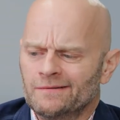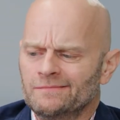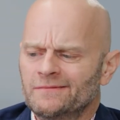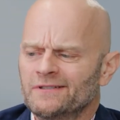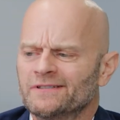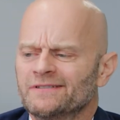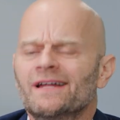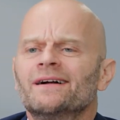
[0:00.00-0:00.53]

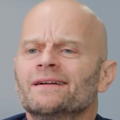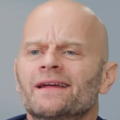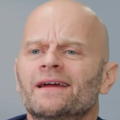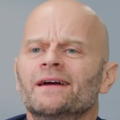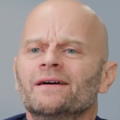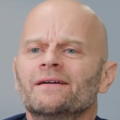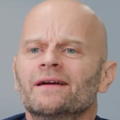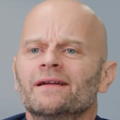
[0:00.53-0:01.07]
just not
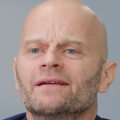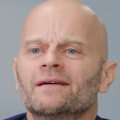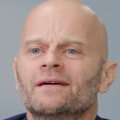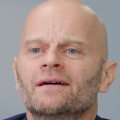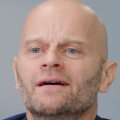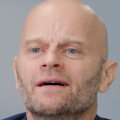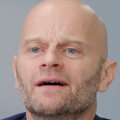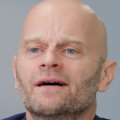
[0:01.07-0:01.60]
caring
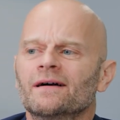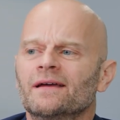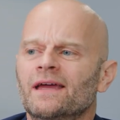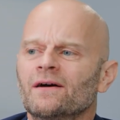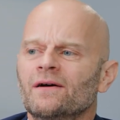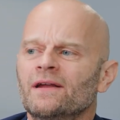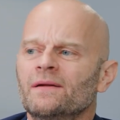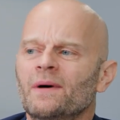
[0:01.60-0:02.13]

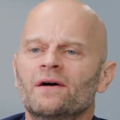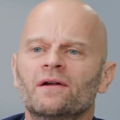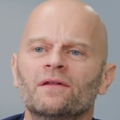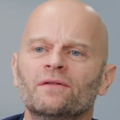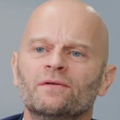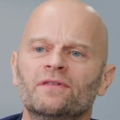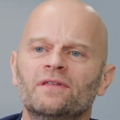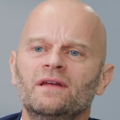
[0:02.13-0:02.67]
about
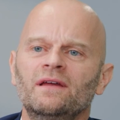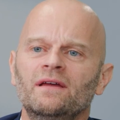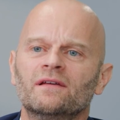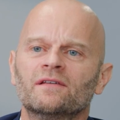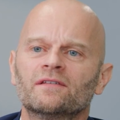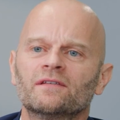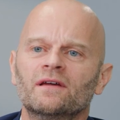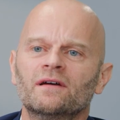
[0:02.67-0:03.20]
other
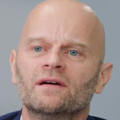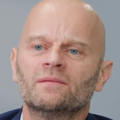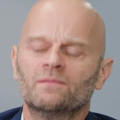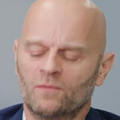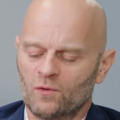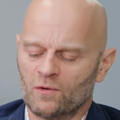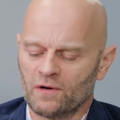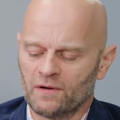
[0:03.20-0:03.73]
things
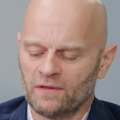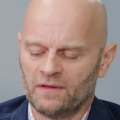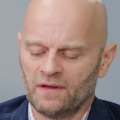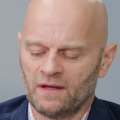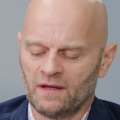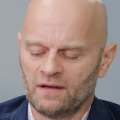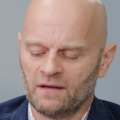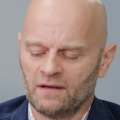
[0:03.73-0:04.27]
more
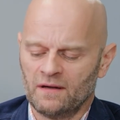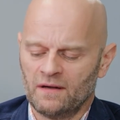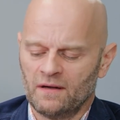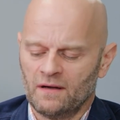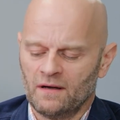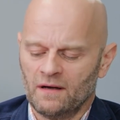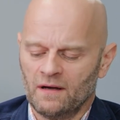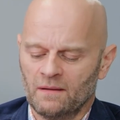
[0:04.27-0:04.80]
than
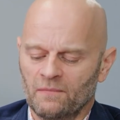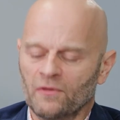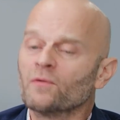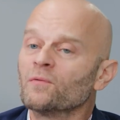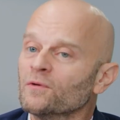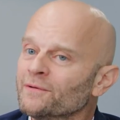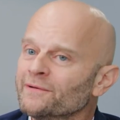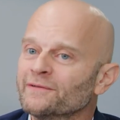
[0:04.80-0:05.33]
the
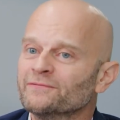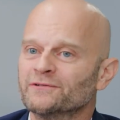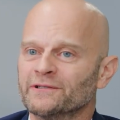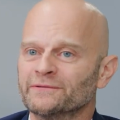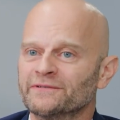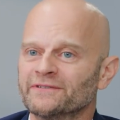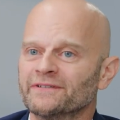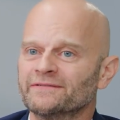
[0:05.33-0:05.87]
ruin of
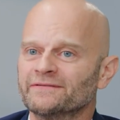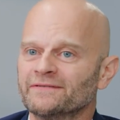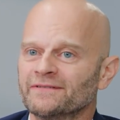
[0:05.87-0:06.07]
Joseph,